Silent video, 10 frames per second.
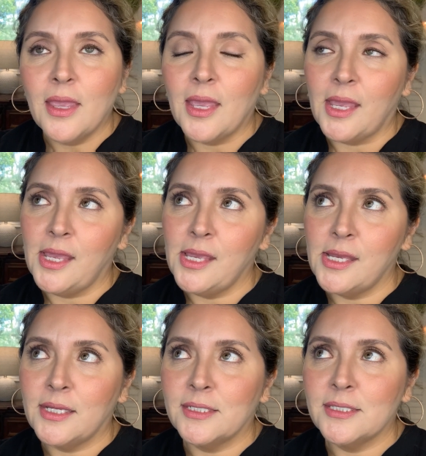
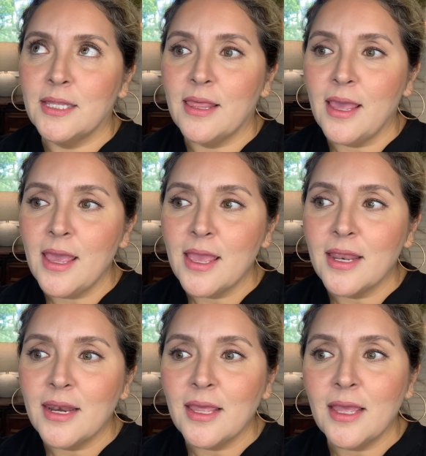and
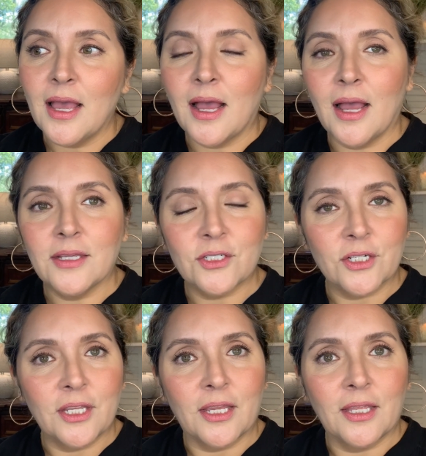then I
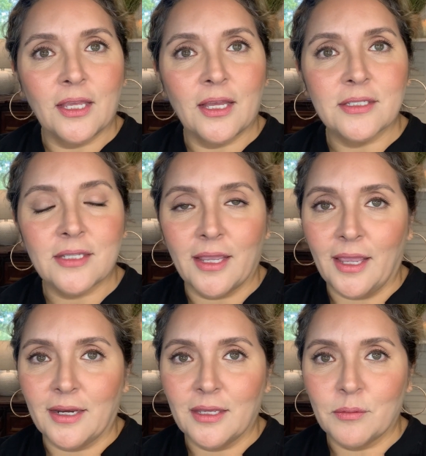started getting
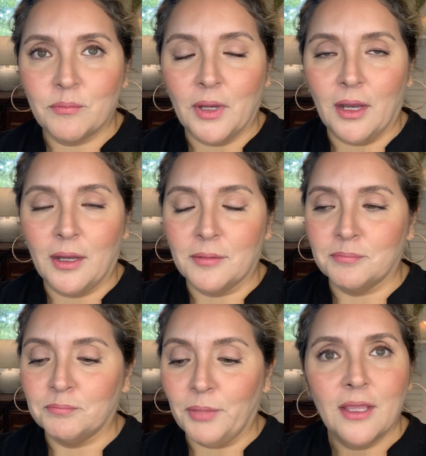sciatic
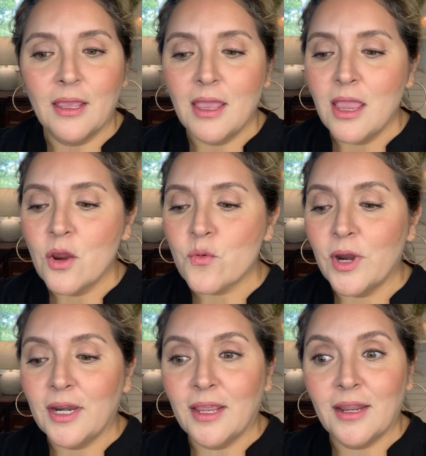pain
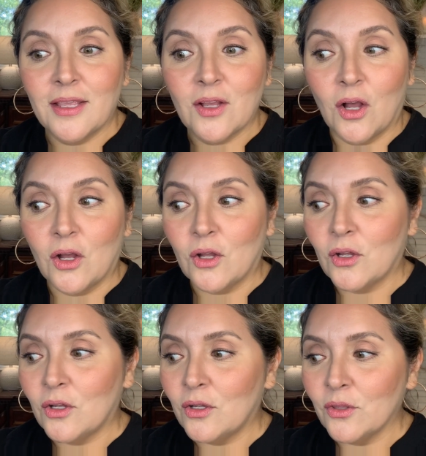radiating
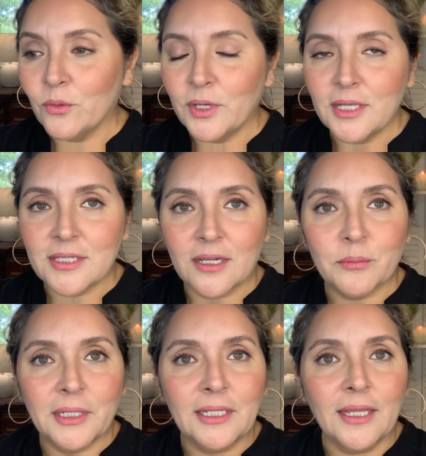all the way down
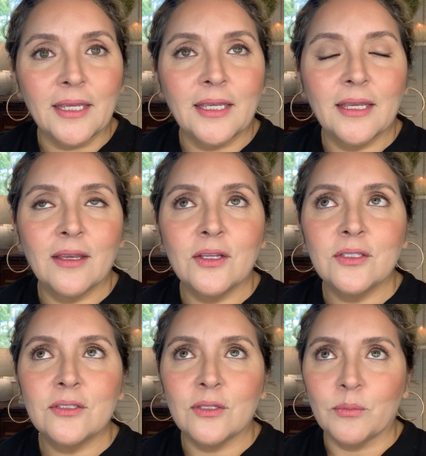my leg
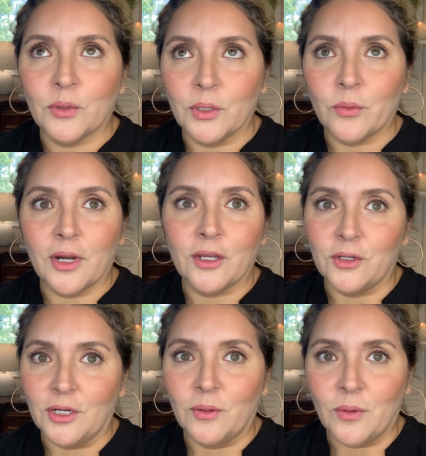to the point where I could
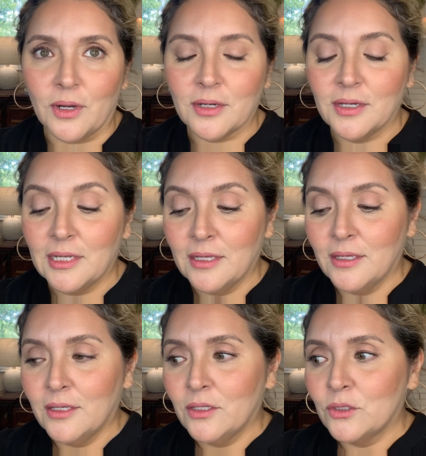not walk.
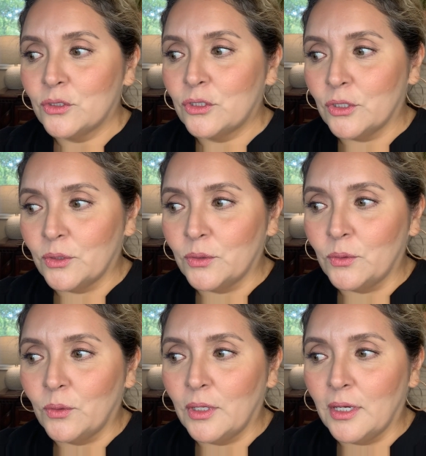
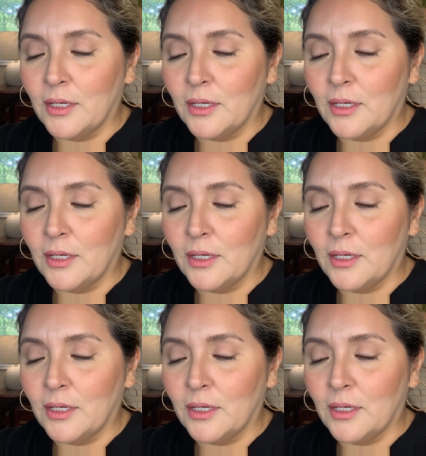So